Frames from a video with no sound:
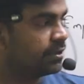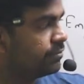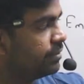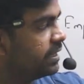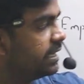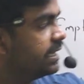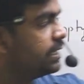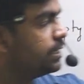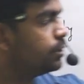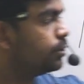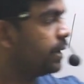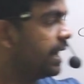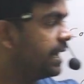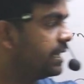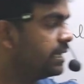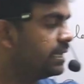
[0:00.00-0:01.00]
We need to
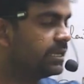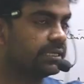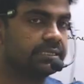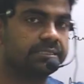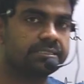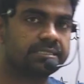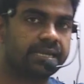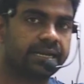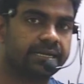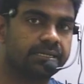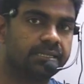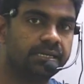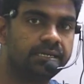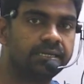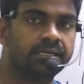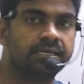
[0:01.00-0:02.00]
end inside
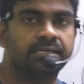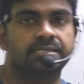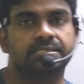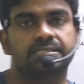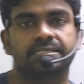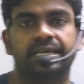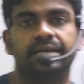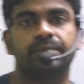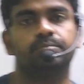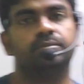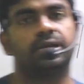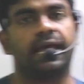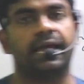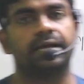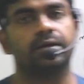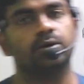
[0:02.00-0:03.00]
the same
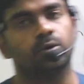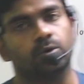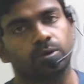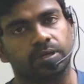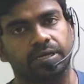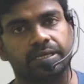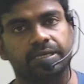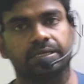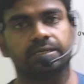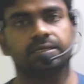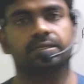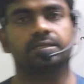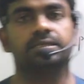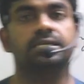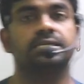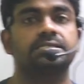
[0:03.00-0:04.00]
tag only.
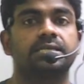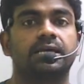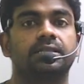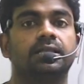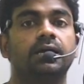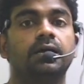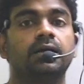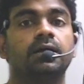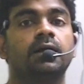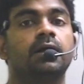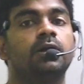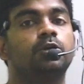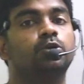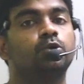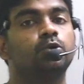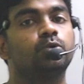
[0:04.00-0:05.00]
These are the
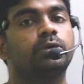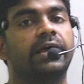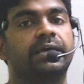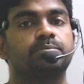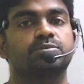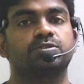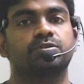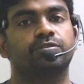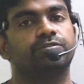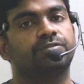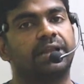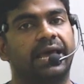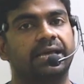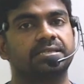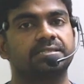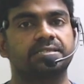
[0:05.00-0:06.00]
two types of
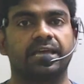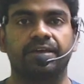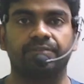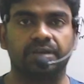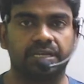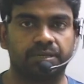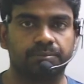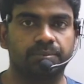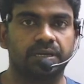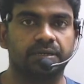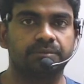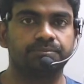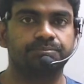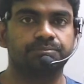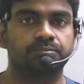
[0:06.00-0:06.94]
tags available.